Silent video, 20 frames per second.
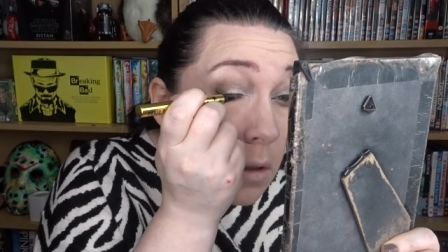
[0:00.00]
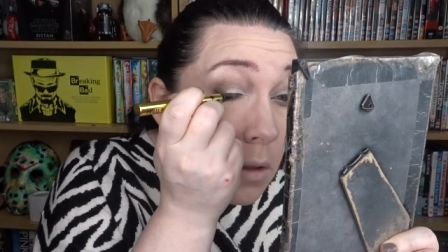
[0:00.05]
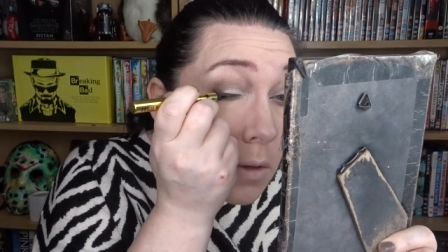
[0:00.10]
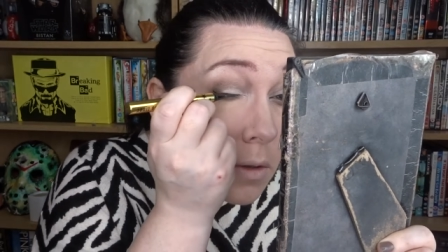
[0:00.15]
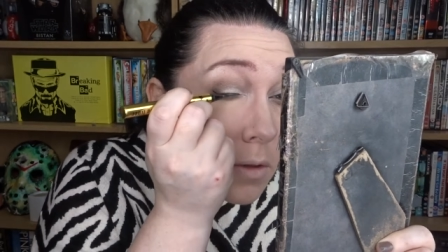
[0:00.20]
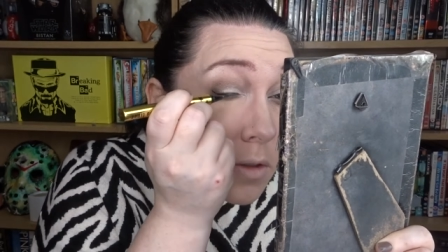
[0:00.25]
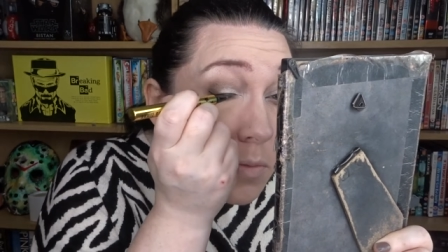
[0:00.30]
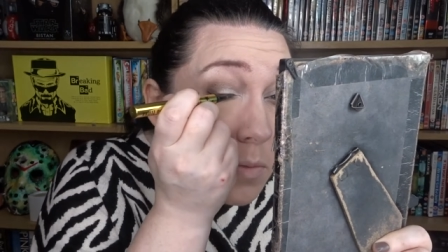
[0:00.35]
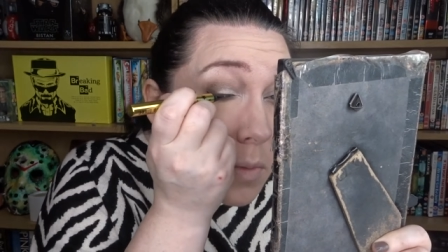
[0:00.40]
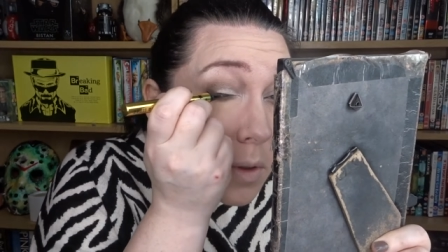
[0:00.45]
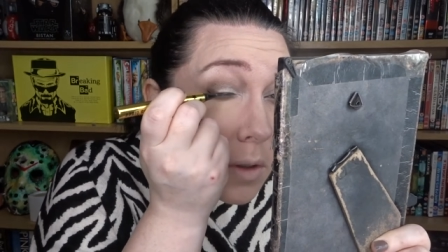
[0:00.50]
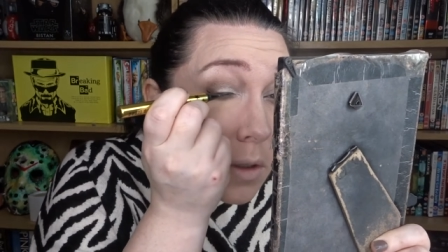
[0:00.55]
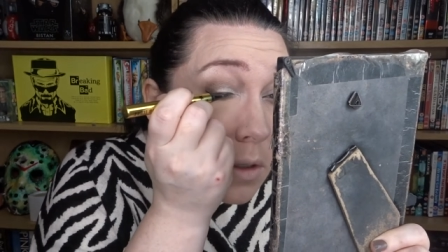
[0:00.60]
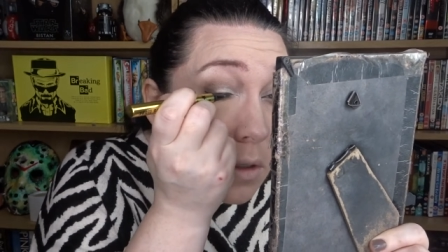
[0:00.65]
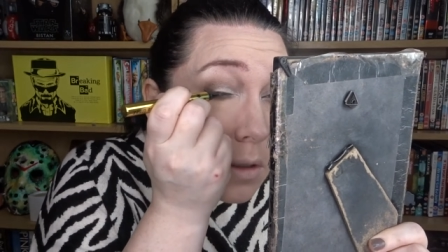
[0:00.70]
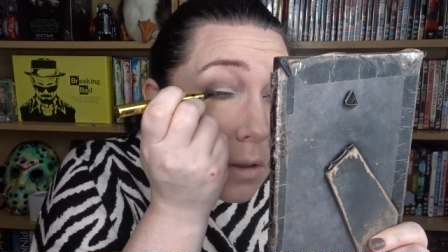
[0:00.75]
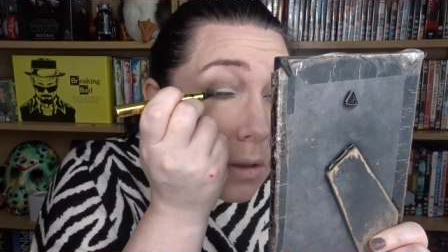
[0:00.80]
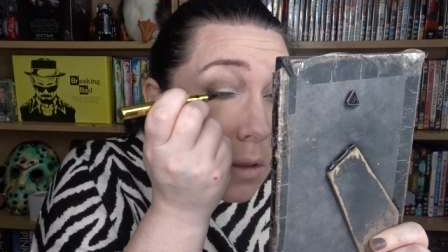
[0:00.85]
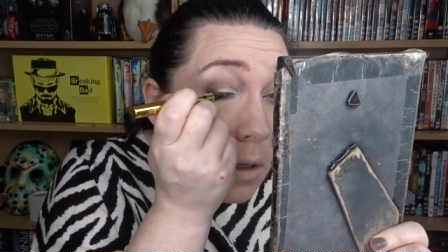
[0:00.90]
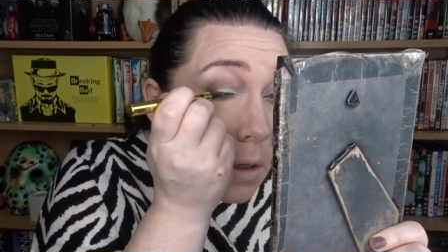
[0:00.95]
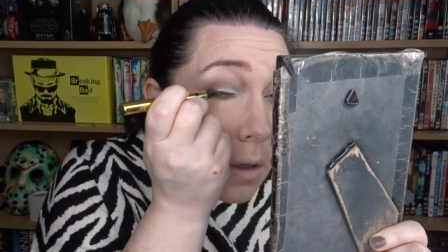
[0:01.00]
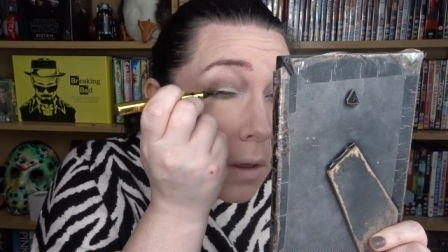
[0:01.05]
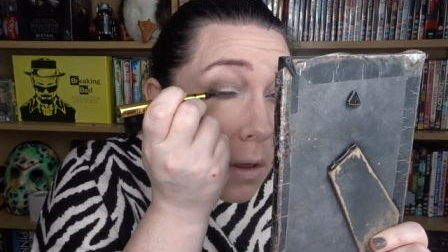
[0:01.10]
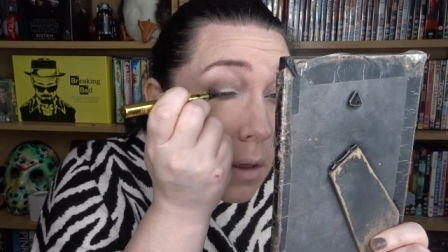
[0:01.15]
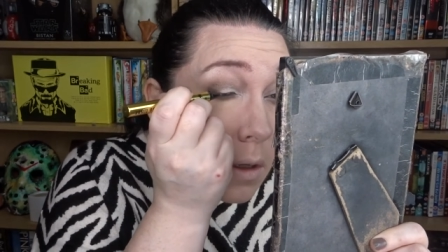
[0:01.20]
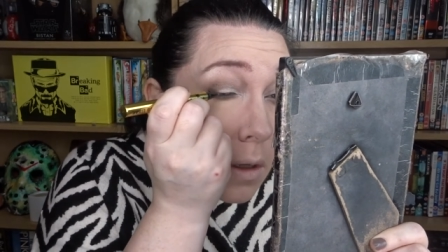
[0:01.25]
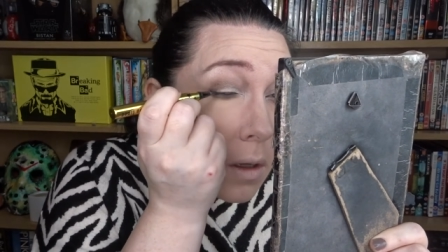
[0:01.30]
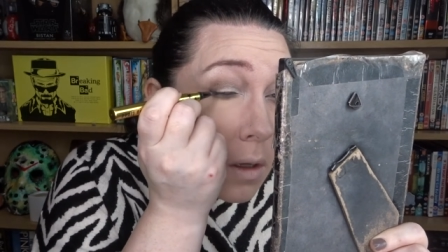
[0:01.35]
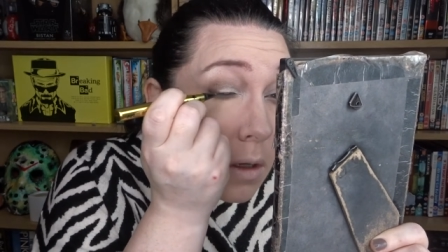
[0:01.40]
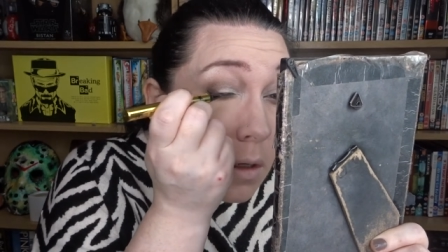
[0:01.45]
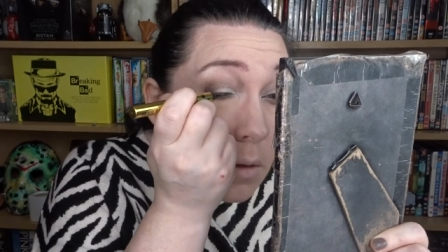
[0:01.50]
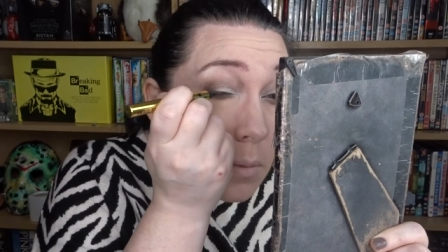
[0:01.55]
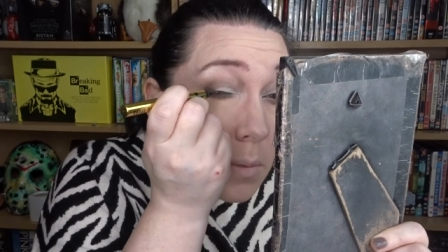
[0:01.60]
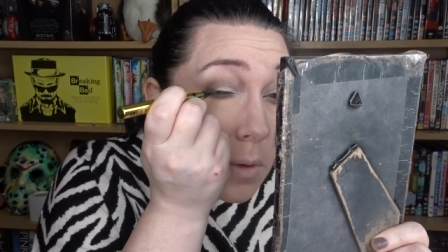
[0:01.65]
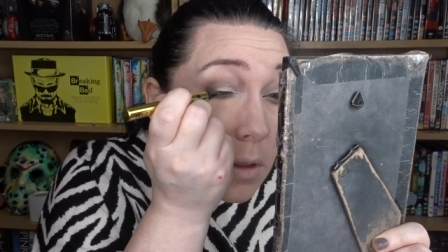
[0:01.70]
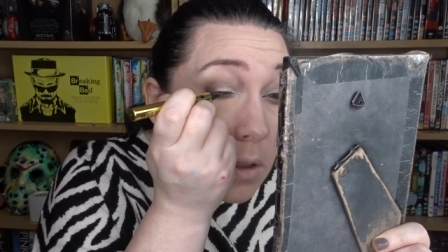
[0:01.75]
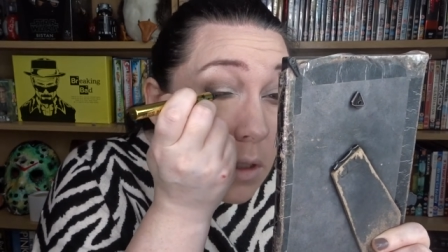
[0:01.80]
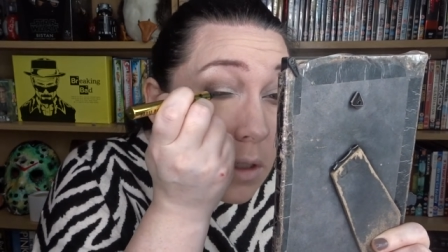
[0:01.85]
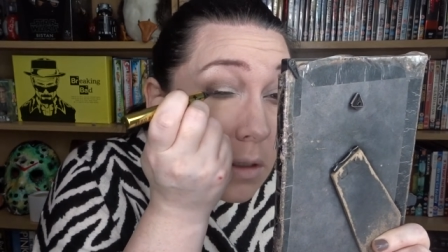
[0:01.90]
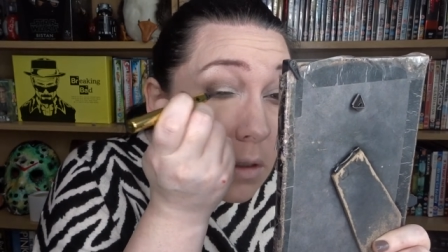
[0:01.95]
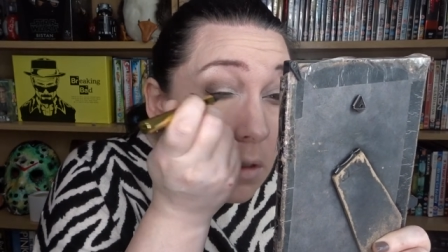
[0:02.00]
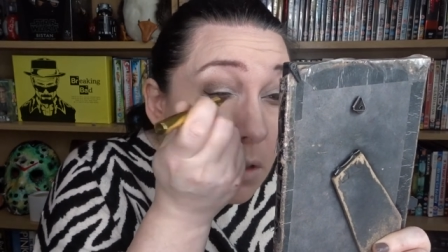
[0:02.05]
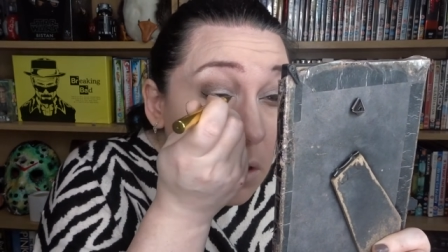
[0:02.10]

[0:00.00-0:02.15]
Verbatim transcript: Where's Molly? No, Molly.